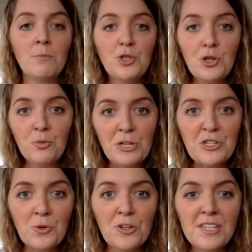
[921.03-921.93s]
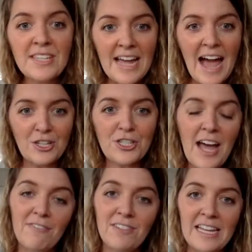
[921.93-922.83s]
Two resources I actually
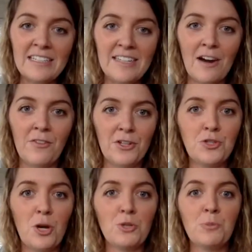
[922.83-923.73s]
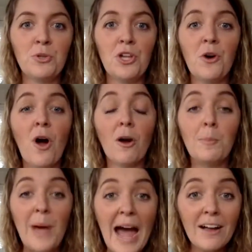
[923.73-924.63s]
have linked down in the description below are
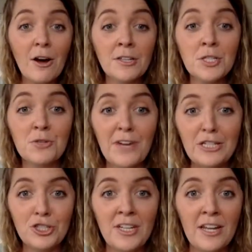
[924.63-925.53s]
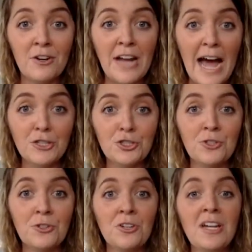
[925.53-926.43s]
Bat Conservation
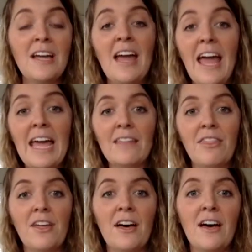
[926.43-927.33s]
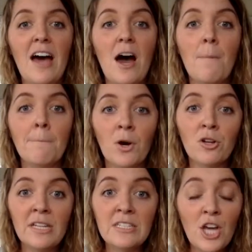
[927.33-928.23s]
International and the
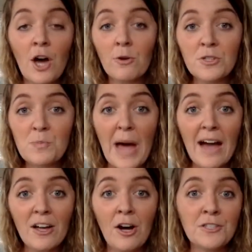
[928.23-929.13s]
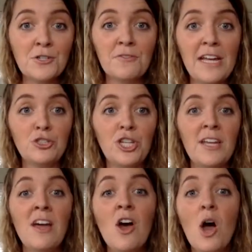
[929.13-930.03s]
Merlin Tuttle's Bat
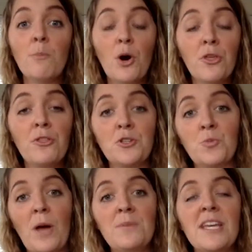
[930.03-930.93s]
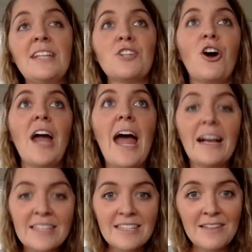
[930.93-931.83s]
Conservation. Both of those websites are
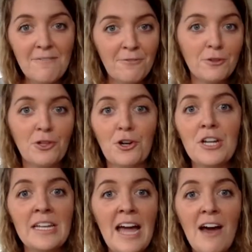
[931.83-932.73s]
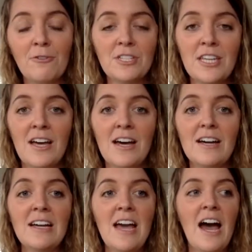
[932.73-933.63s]
excellent for learning how
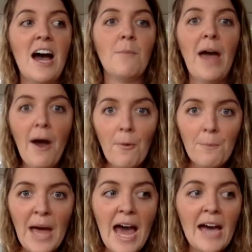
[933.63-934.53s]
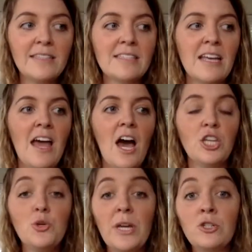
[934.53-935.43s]
to help bats.
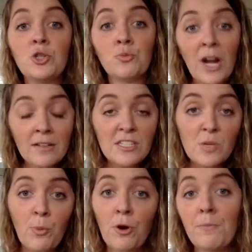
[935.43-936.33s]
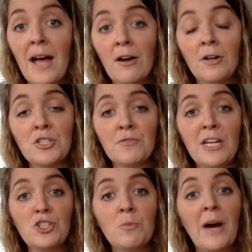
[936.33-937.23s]
You can directly support bat
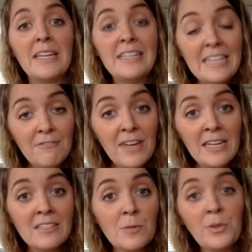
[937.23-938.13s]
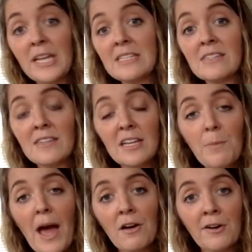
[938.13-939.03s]
conservation by giving to places like
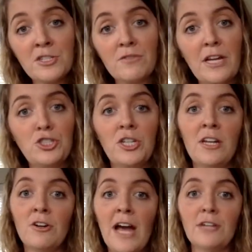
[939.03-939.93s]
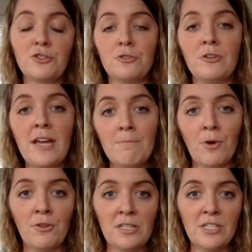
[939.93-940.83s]
Bat Conservation International and
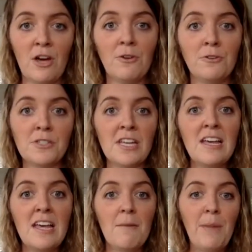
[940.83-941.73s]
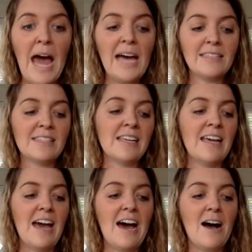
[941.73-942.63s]
Merlin Tuttle's bats.
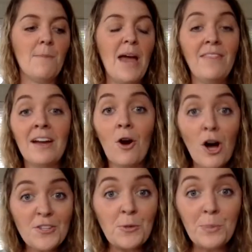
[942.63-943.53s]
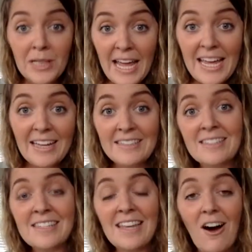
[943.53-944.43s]
And there are also
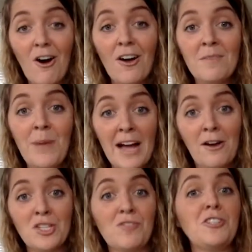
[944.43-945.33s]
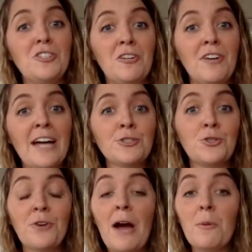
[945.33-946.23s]
plans on Bat Conservation International
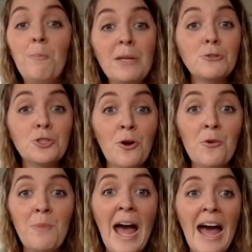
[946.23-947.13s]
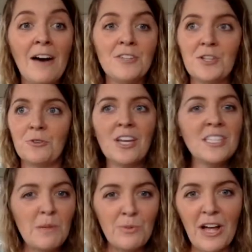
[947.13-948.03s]
for how to build your own bat house. So
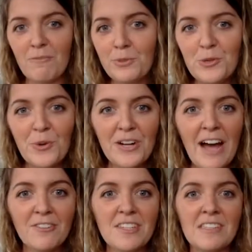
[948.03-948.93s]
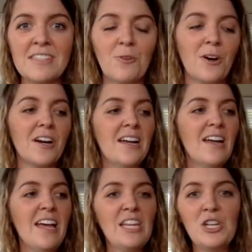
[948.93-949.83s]
tons of people have bluebird houses or,
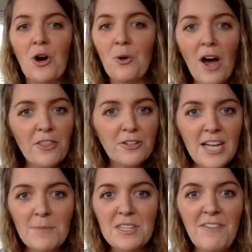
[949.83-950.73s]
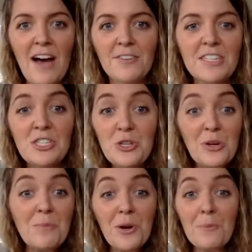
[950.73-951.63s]
you know, other types of houses. You
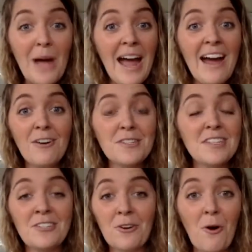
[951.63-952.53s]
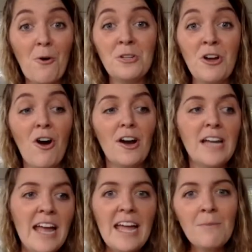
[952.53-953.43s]
can put a bat house in your own
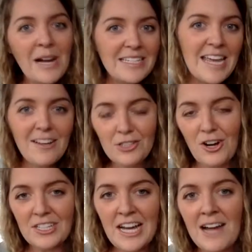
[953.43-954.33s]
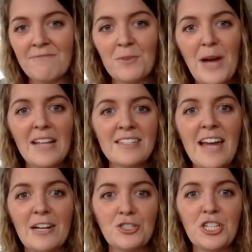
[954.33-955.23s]
yard. It might take a long time for bats to
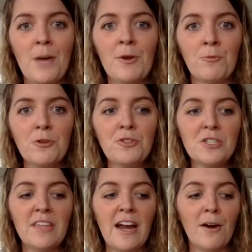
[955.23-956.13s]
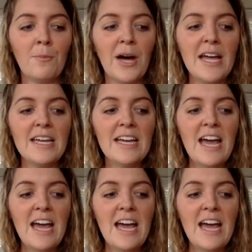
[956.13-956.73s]
actually come and roost there, but